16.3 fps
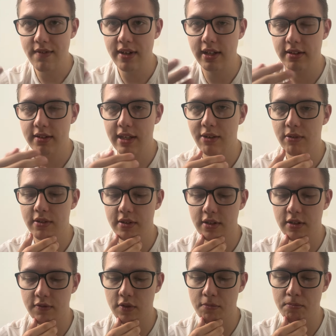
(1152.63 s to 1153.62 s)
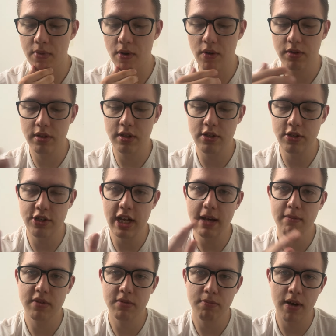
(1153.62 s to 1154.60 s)
sequences for both
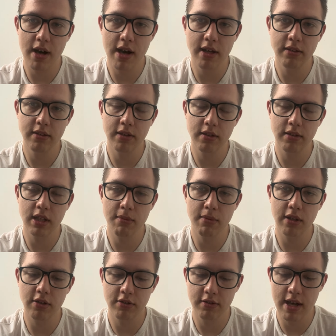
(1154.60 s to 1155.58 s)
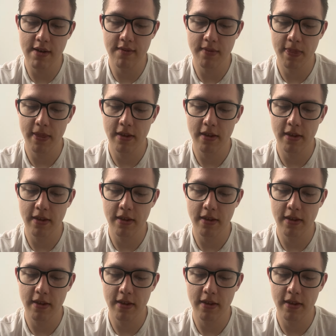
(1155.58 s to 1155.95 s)
James Bond 007,